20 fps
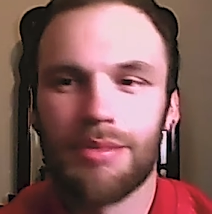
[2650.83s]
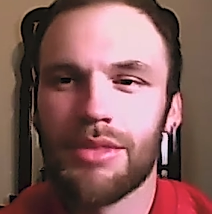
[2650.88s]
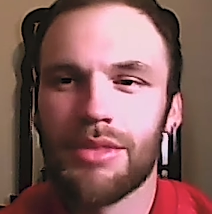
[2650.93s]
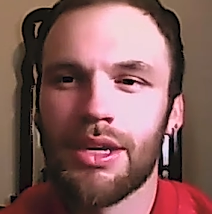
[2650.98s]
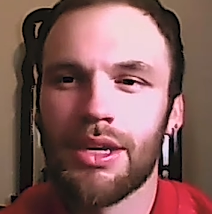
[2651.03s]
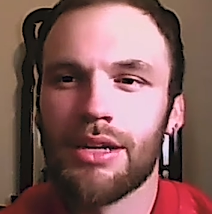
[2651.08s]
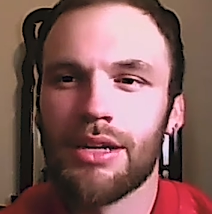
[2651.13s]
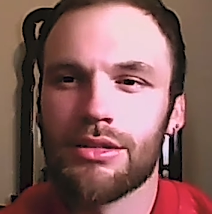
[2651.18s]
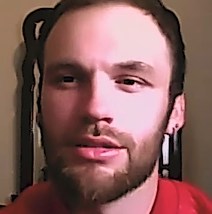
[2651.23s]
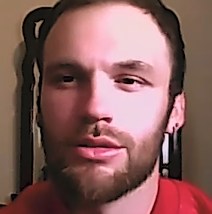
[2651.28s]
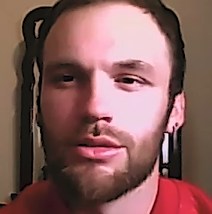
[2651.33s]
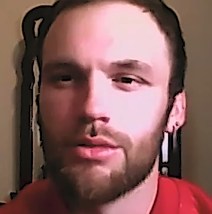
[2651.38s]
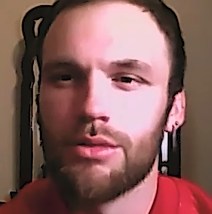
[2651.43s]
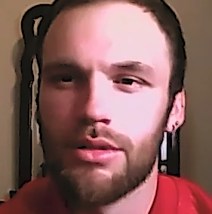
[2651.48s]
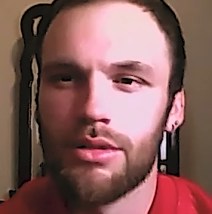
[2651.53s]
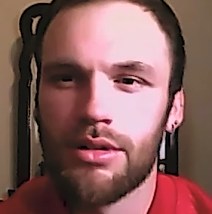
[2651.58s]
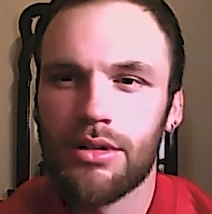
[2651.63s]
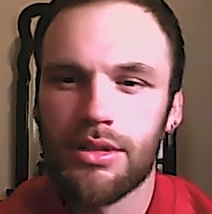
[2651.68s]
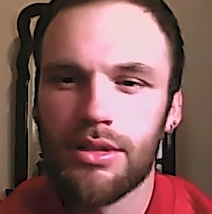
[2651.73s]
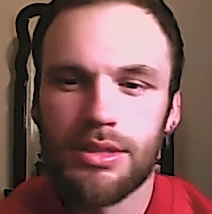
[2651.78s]
things going
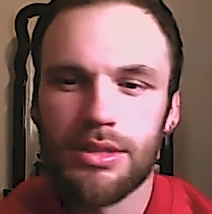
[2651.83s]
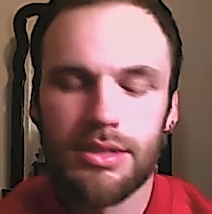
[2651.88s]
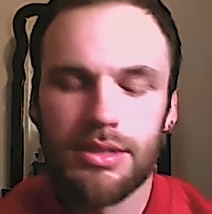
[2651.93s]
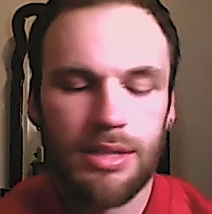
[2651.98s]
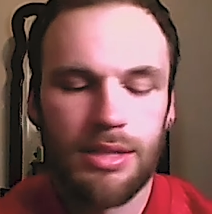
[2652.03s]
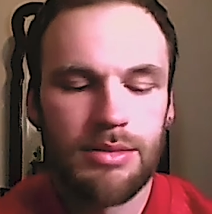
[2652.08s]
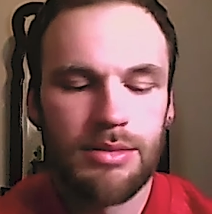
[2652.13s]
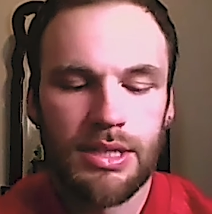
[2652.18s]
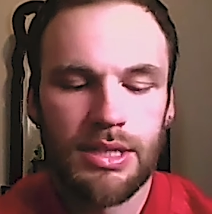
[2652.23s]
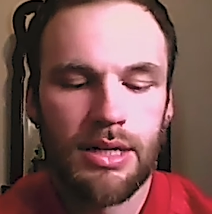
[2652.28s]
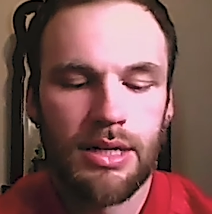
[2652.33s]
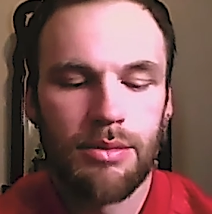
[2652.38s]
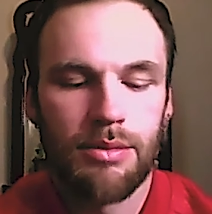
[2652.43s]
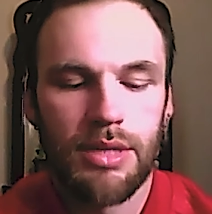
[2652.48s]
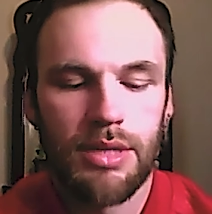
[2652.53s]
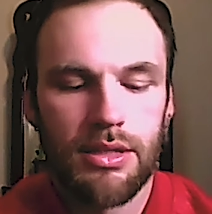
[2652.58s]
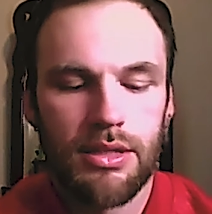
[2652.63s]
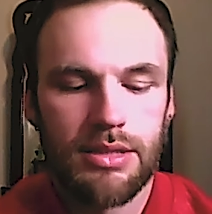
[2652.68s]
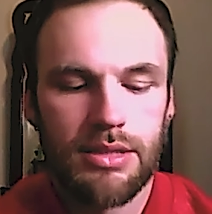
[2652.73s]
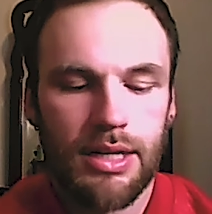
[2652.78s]
on at the same time,
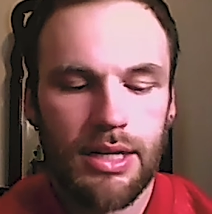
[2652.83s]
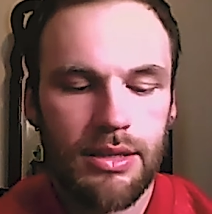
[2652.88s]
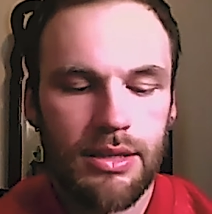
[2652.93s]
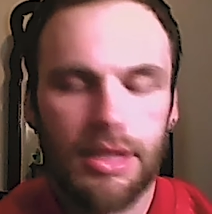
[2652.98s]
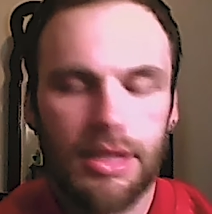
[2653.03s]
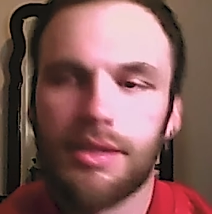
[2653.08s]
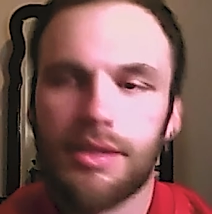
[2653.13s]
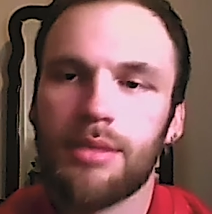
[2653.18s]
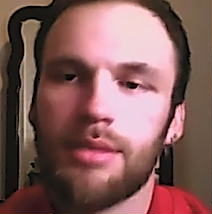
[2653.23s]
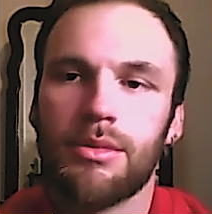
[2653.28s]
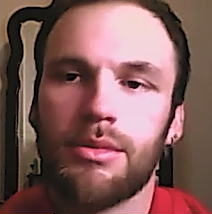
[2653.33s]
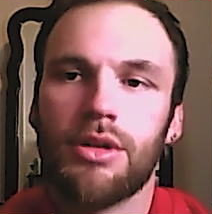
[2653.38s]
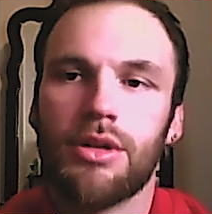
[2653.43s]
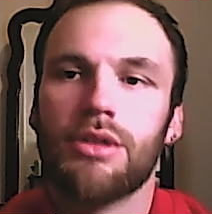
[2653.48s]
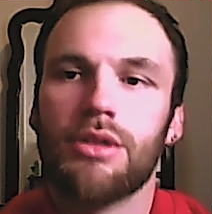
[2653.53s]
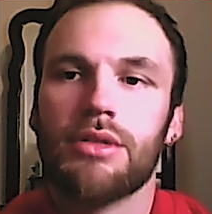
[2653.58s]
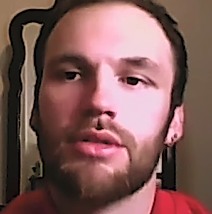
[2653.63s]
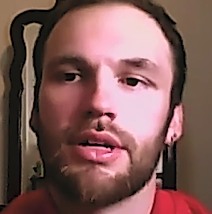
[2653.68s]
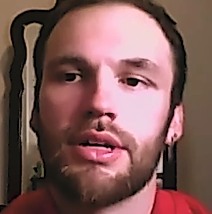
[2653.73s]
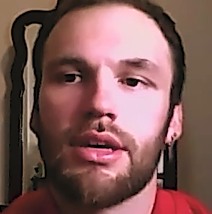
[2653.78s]
because I let them know
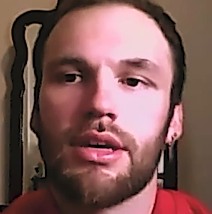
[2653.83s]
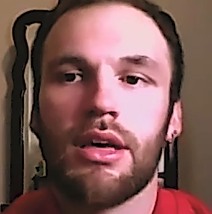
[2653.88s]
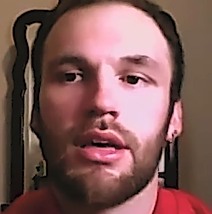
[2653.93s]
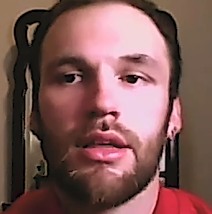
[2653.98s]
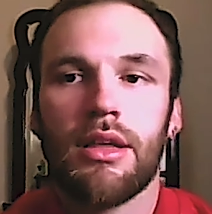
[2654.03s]
like,